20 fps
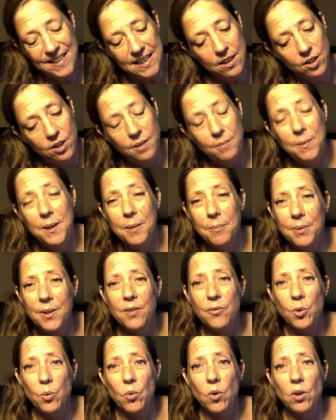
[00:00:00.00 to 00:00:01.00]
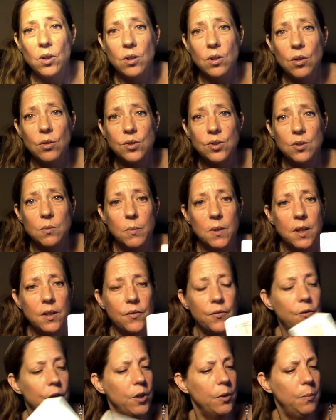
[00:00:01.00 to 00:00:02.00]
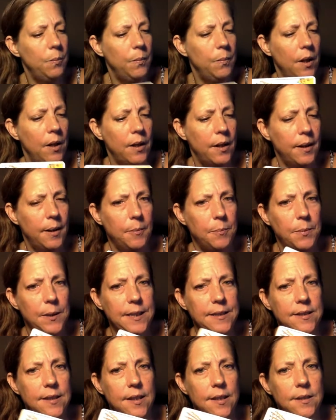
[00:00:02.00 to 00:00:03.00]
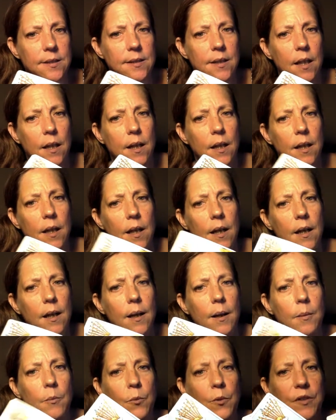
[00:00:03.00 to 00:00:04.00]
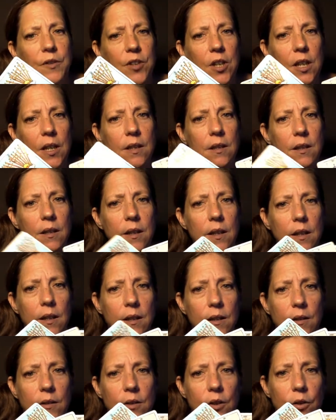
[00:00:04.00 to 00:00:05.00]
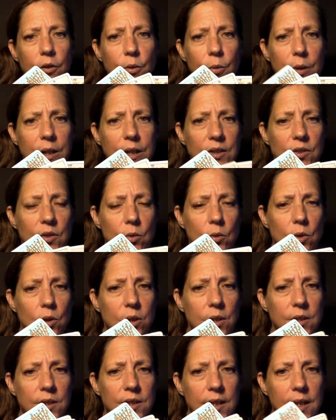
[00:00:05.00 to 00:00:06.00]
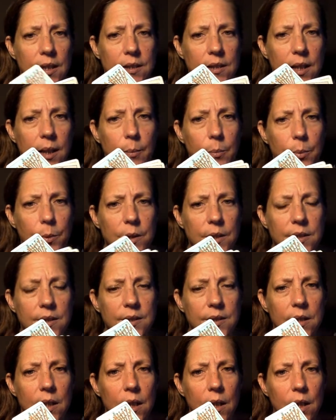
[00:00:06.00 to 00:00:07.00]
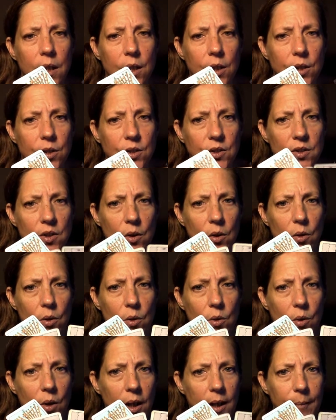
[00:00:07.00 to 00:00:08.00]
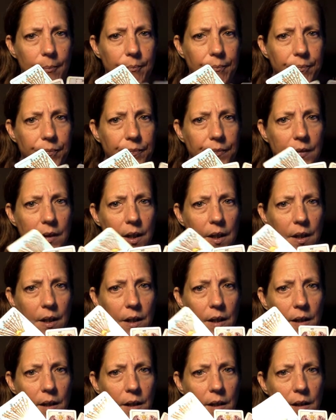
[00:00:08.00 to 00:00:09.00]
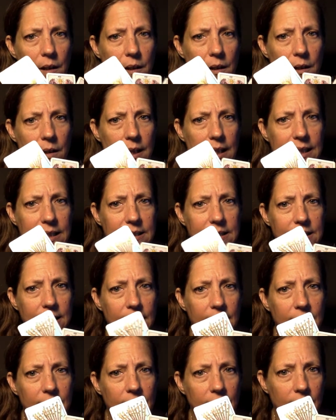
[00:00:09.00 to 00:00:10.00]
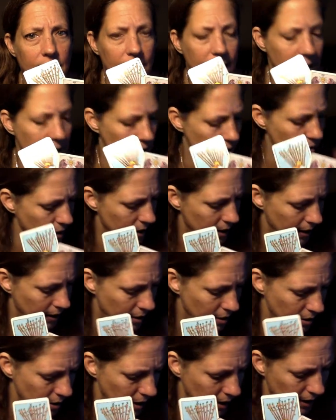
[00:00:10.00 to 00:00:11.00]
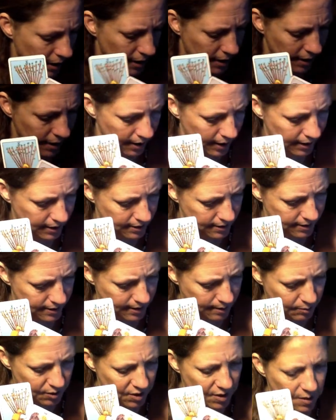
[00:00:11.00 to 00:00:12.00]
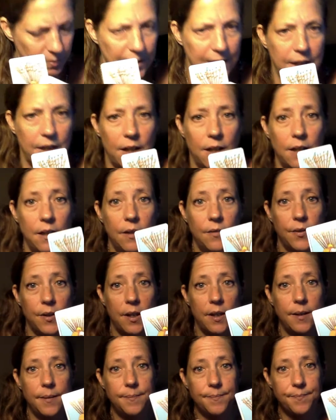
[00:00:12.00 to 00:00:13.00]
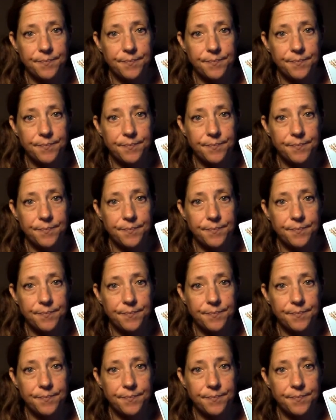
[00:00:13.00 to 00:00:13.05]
Could be a bit of a roller coaster month for you, Pisces. We've got the Three of Swords and Temperance. So, like I said, now that I look at it, it seems to be kind of a